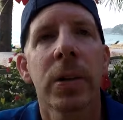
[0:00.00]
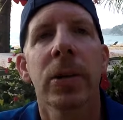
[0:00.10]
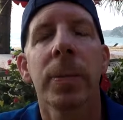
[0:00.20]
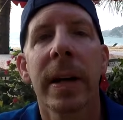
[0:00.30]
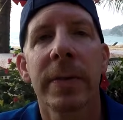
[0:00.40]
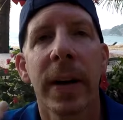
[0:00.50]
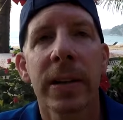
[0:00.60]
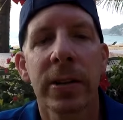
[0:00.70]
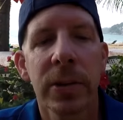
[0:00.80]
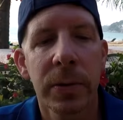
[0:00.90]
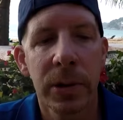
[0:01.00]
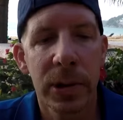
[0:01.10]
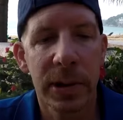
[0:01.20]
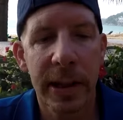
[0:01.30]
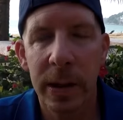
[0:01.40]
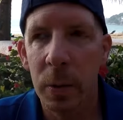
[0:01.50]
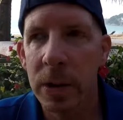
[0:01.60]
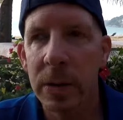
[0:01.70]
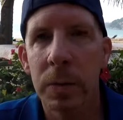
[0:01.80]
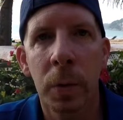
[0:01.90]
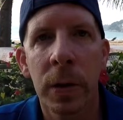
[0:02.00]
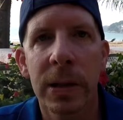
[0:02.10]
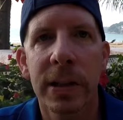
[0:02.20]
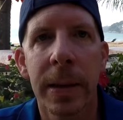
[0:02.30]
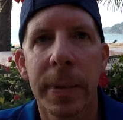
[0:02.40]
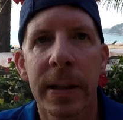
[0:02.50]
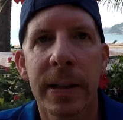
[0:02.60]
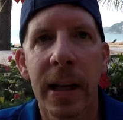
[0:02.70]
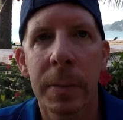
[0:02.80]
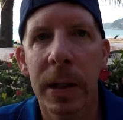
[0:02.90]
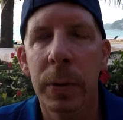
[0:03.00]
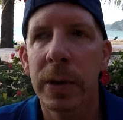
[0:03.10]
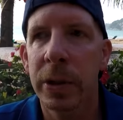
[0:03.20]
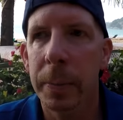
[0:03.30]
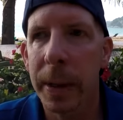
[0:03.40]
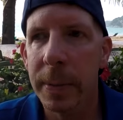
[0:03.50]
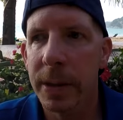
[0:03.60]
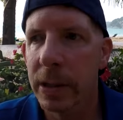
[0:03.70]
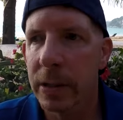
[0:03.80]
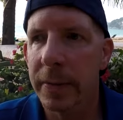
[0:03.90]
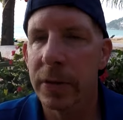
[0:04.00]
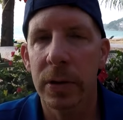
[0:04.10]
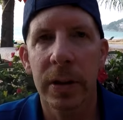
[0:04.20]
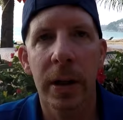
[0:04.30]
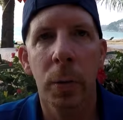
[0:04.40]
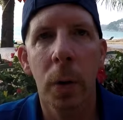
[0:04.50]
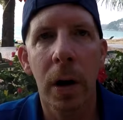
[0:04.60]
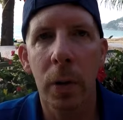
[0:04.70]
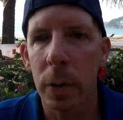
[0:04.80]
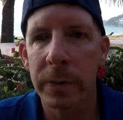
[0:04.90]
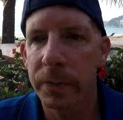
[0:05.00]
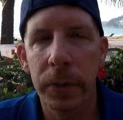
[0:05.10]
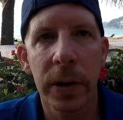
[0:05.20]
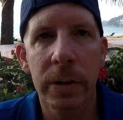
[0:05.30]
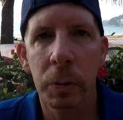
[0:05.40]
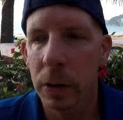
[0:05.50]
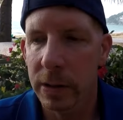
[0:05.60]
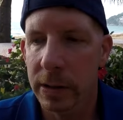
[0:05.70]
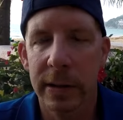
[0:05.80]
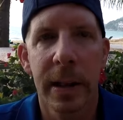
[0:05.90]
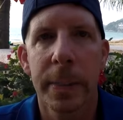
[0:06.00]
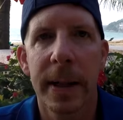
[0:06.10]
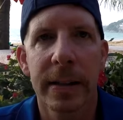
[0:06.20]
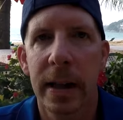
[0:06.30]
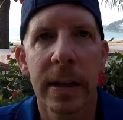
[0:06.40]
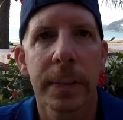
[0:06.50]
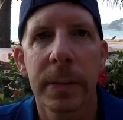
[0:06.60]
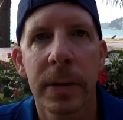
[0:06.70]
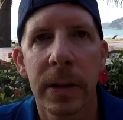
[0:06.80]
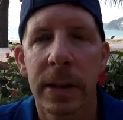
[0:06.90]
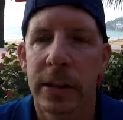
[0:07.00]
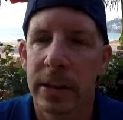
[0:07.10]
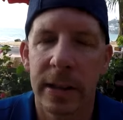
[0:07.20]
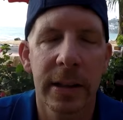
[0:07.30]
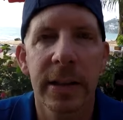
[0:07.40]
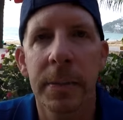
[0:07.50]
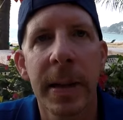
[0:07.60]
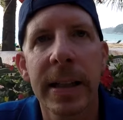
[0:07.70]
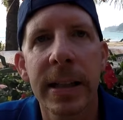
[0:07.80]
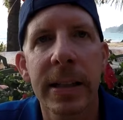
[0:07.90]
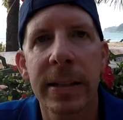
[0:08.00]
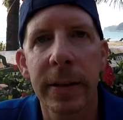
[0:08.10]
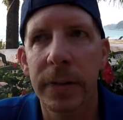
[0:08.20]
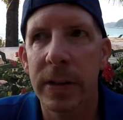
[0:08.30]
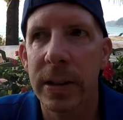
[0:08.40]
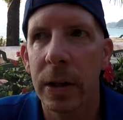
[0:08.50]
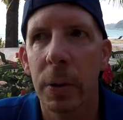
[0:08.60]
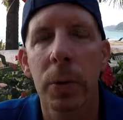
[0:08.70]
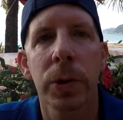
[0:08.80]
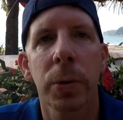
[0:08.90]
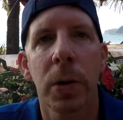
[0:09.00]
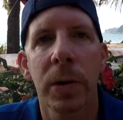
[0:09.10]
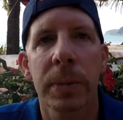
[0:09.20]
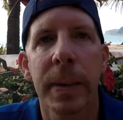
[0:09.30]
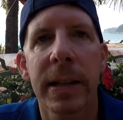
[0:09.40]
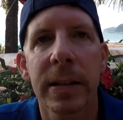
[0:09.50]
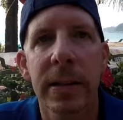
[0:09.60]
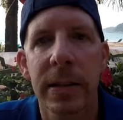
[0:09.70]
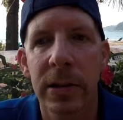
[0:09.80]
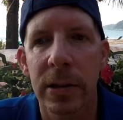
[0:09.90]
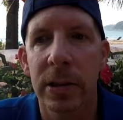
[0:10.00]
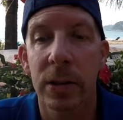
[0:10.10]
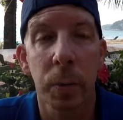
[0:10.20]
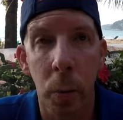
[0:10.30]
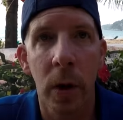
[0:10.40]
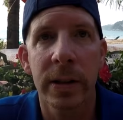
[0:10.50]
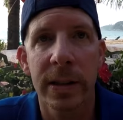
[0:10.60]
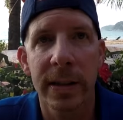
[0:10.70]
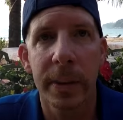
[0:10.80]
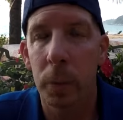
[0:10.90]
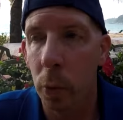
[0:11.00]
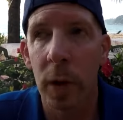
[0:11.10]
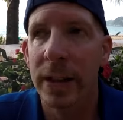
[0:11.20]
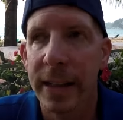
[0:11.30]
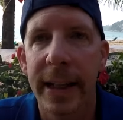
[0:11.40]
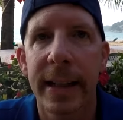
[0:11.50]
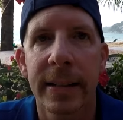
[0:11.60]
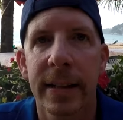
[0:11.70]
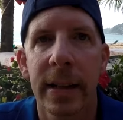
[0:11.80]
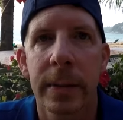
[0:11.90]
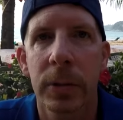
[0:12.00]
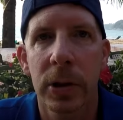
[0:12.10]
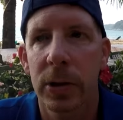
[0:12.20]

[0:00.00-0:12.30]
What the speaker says: So my advice to you is just take it one step at a time. Like when you're a baby, you have to learn how to walk one step at a time. It doesn't make any difference how old you are in making decisions. Just one step, one day at a time.